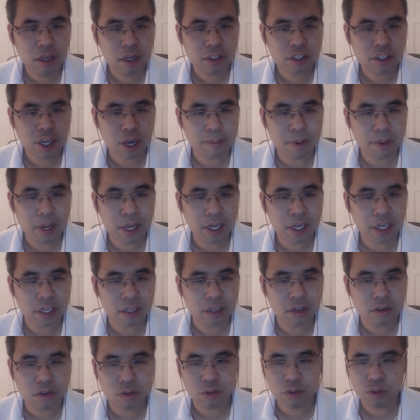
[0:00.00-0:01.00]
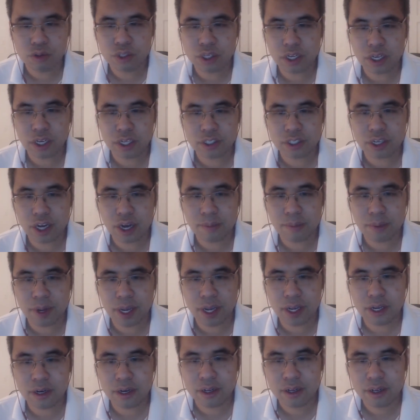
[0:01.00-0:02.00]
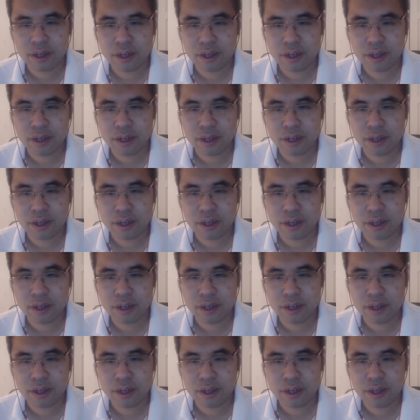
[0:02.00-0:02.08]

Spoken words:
top 8ing, losing in top 8.